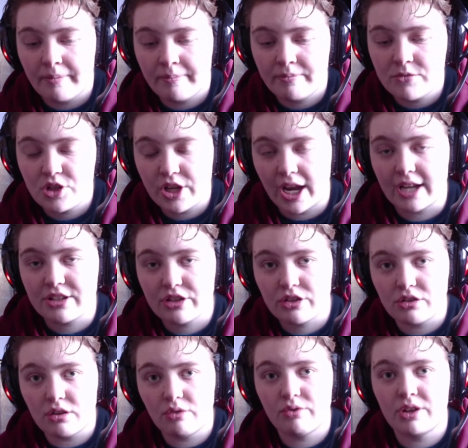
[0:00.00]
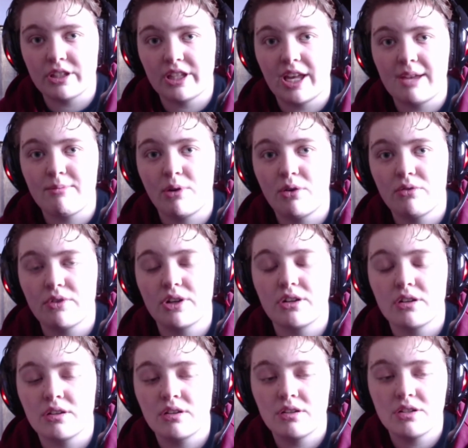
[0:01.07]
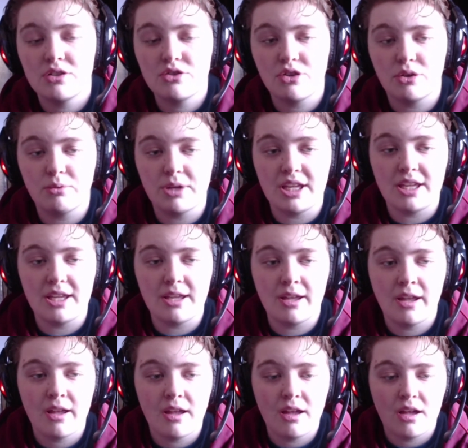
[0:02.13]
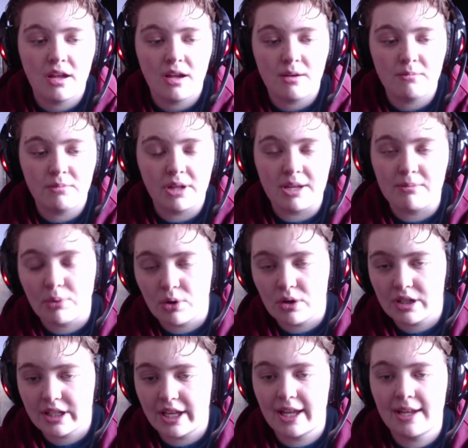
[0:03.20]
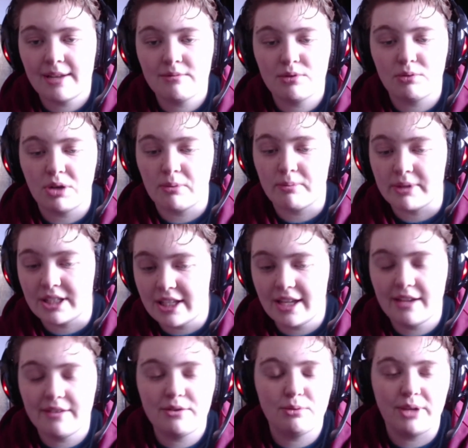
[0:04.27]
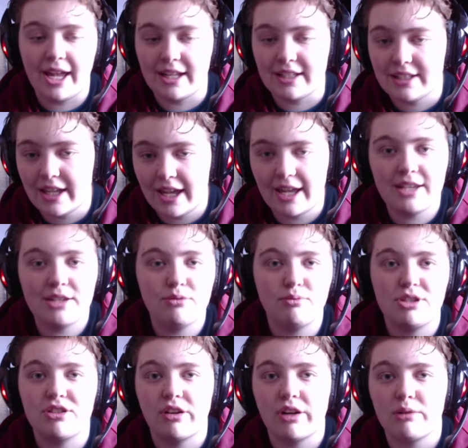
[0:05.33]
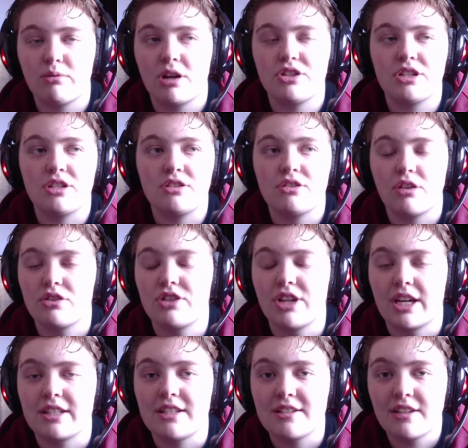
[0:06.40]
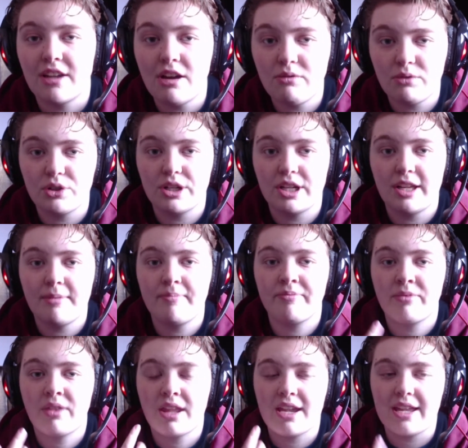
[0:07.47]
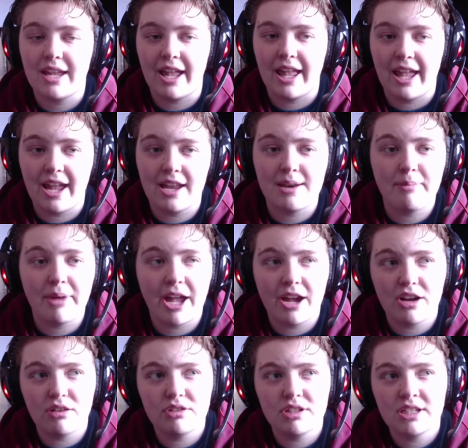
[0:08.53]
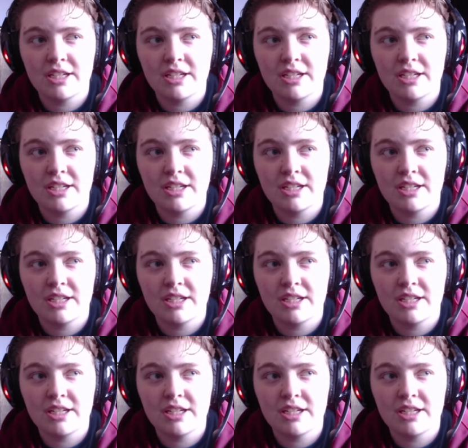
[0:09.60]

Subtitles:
Jack's girlfriend came over. So we played board games. We opened gifts. We had cakes. We started watching Star Trek Discovery. And about